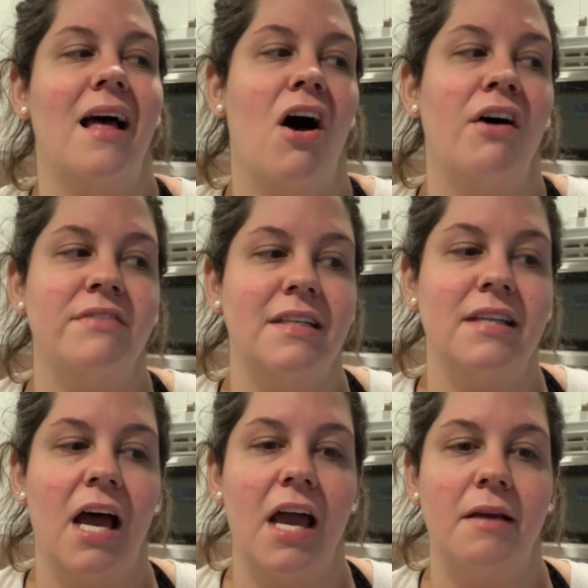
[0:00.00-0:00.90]

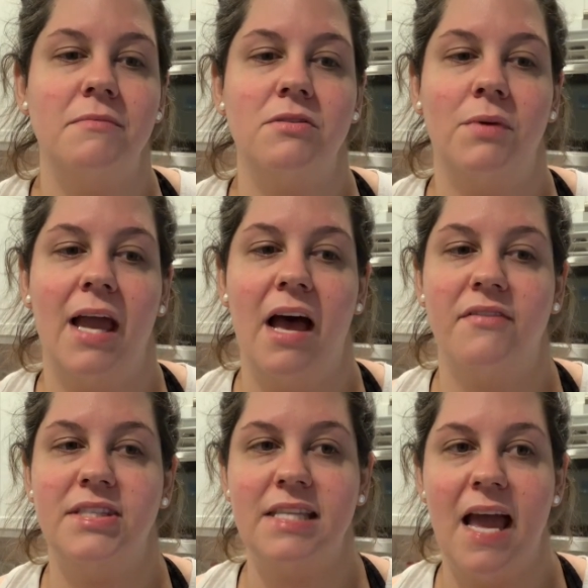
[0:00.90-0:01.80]
Oftentimes we
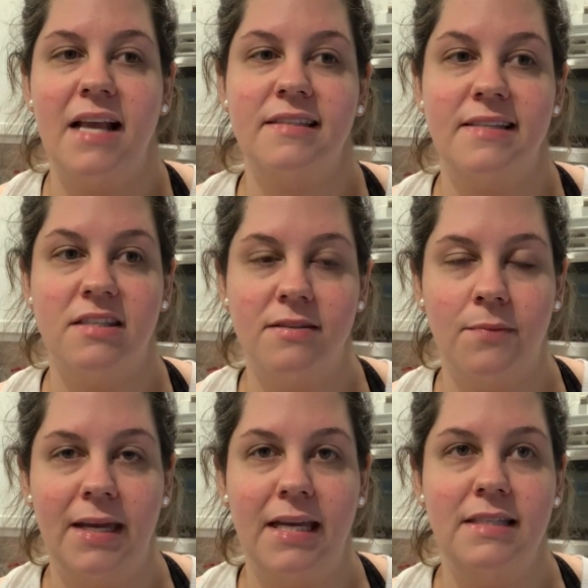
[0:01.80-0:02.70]
have snacks and
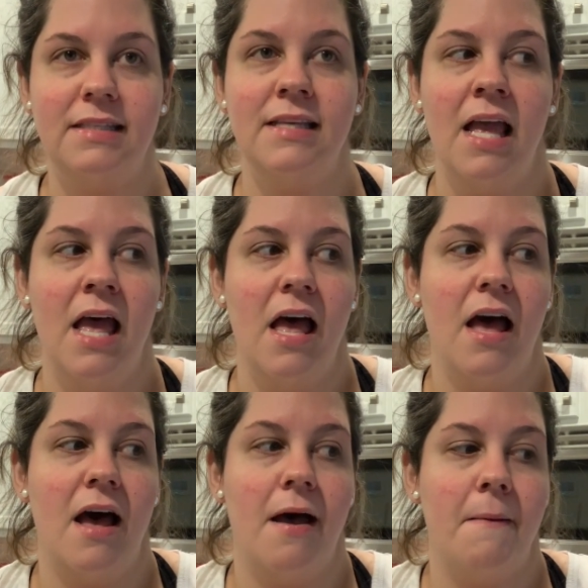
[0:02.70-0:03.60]
sweets,
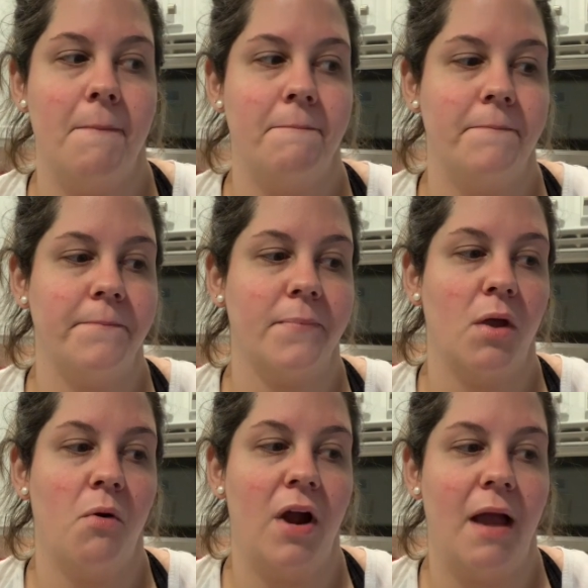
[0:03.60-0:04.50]

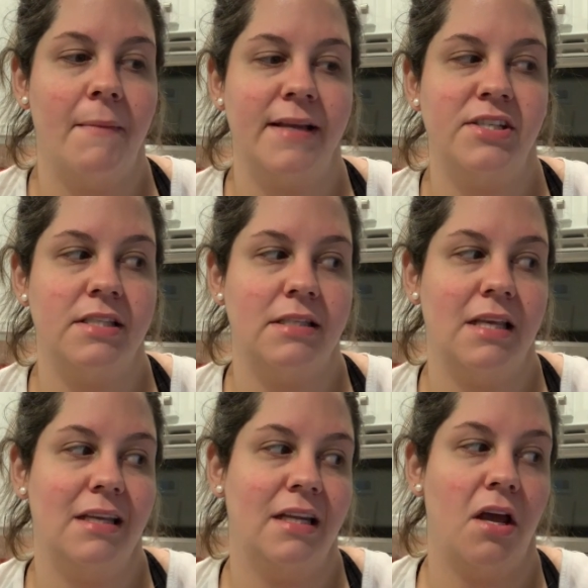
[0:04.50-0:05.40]
or I might just,
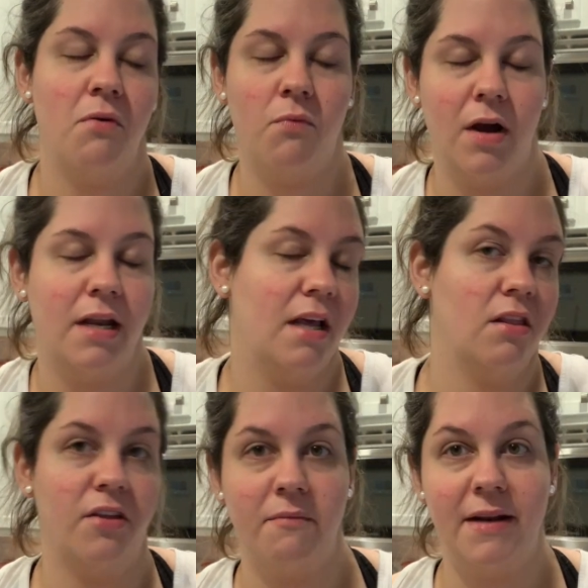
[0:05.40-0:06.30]
you know, want a
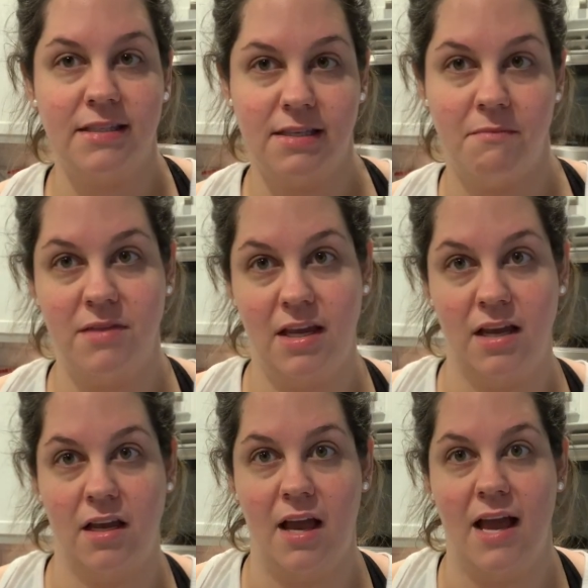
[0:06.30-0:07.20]
little bit of
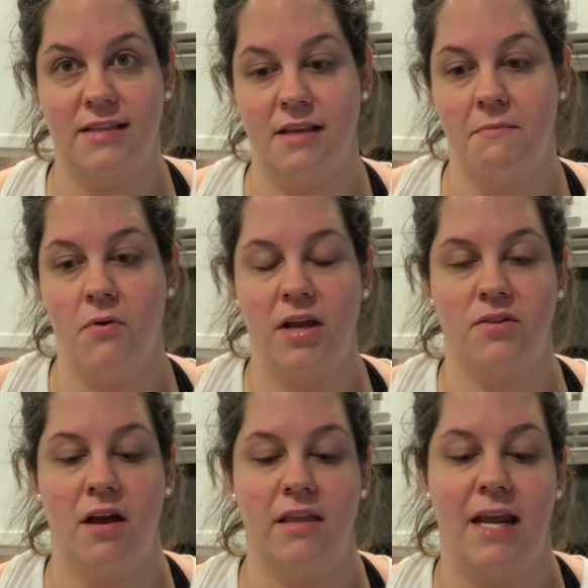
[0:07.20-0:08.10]
something at some point
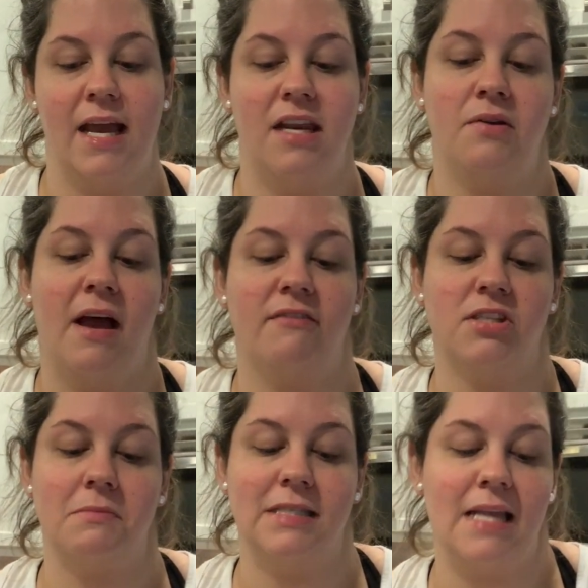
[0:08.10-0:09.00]
throughout the day. I do have
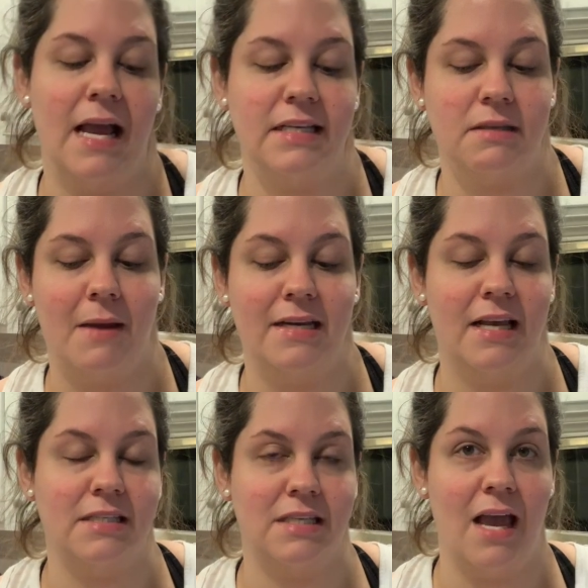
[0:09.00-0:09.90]
some snacks on my
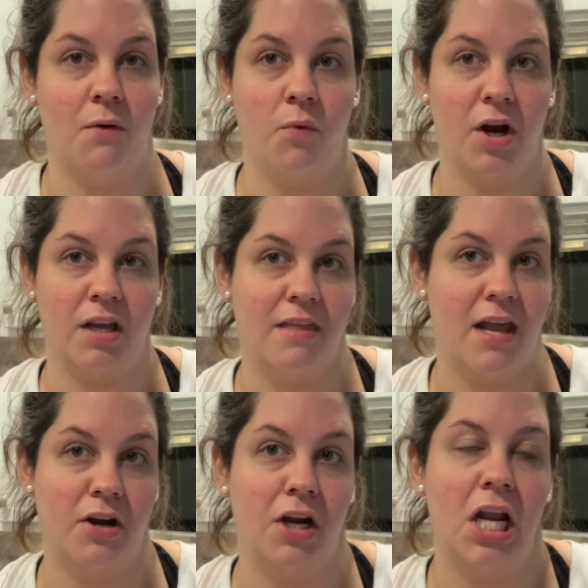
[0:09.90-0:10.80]
desk at work
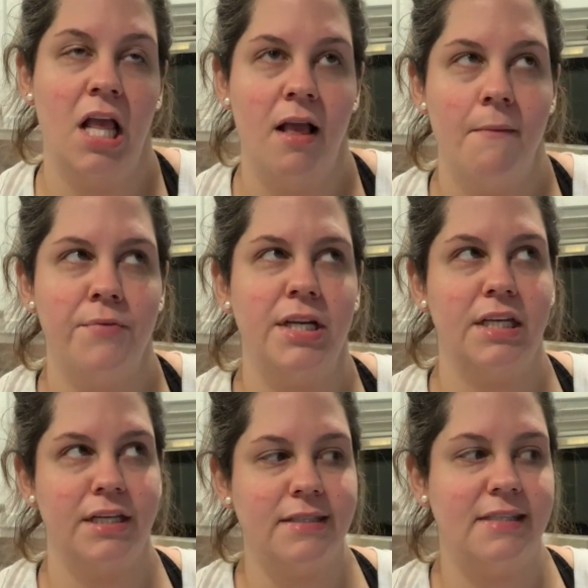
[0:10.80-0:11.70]
that are
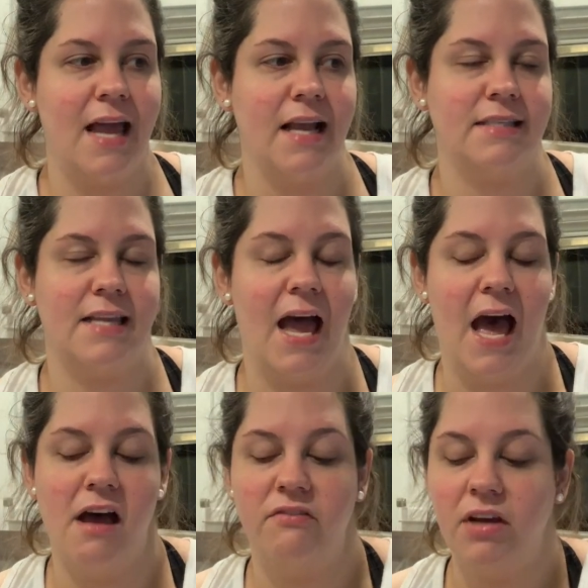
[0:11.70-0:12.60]
pretty good snacks to
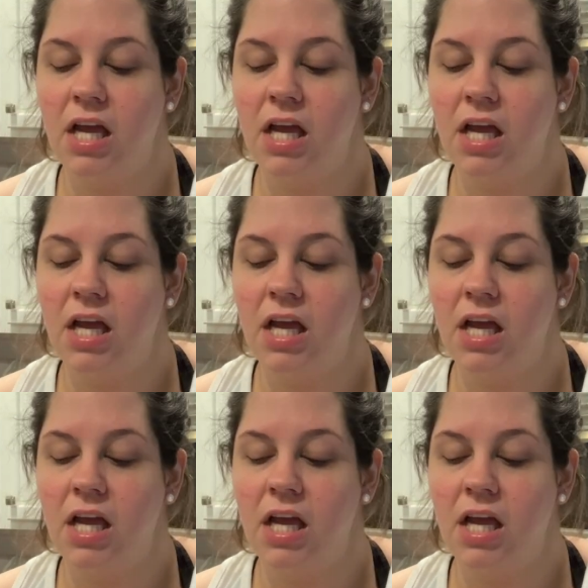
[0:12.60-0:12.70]
have.